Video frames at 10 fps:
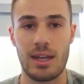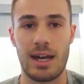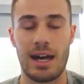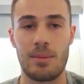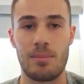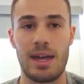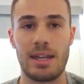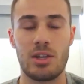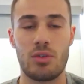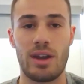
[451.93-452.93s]
um,
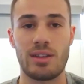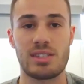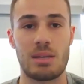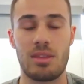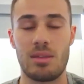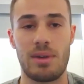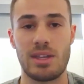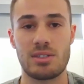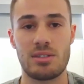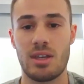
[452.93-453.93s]
and he credits some of the
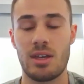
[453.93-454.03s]
best,